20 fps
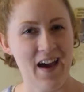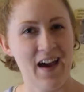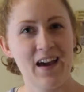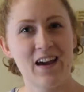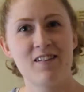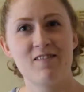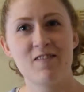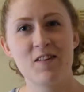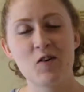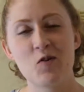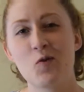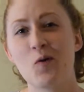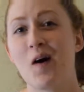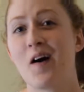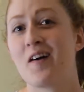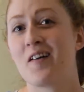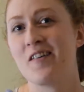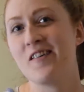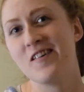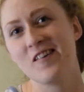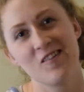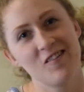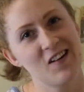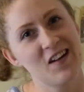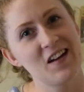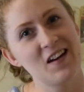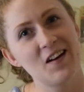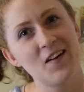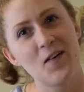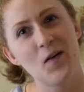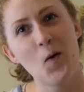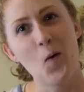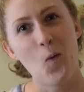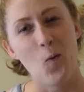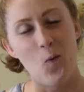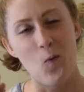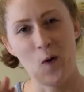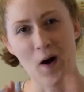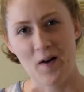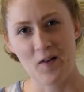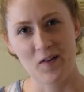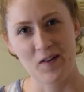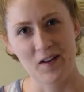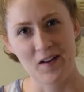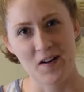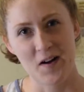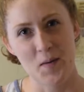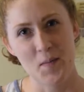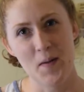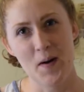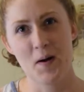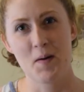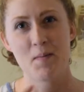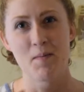If you are new here, welcome.